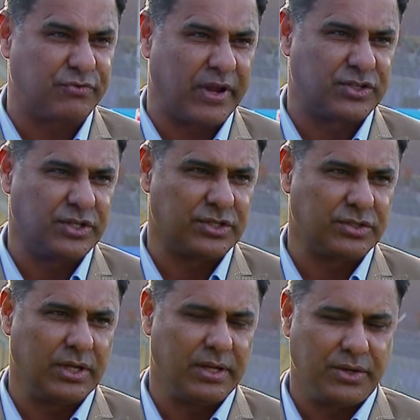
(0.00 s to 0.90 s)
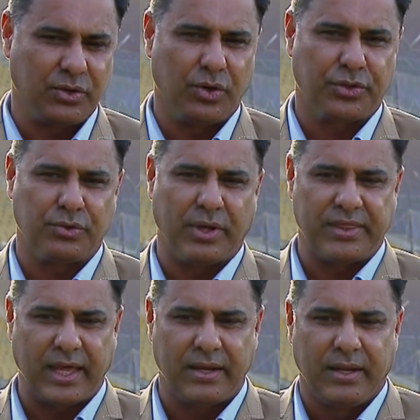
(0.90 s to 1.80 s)
fractures he had to go through,
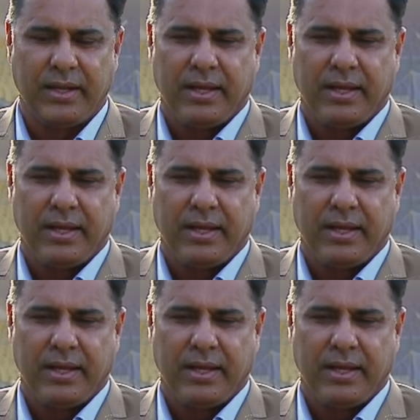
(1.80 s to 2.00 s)
and then